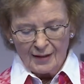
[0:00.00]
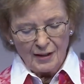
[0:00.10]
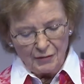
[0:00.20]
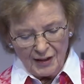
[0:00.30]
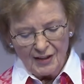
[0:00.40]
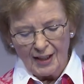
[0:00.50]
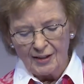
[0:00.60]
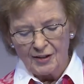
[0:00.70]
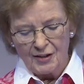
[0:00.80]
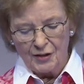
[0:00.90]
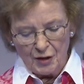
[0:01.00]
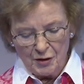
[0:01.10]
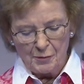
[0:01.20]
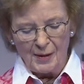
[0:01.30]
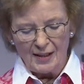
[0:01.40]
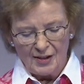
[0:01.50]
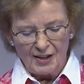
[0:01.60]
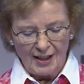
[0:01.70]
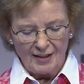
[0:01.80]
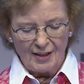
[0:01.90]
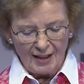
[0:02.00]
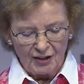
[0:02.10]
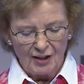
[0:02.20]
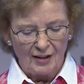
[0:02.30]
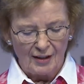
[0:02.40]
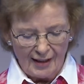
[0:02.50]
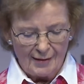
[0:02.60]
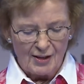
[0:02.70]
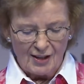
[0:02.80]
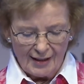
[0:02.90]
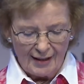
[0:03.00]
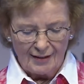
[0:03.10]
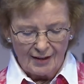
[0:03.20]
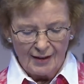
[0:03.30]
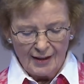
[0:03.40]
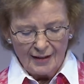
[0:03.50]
If these actors don't prioritize action on climate and health,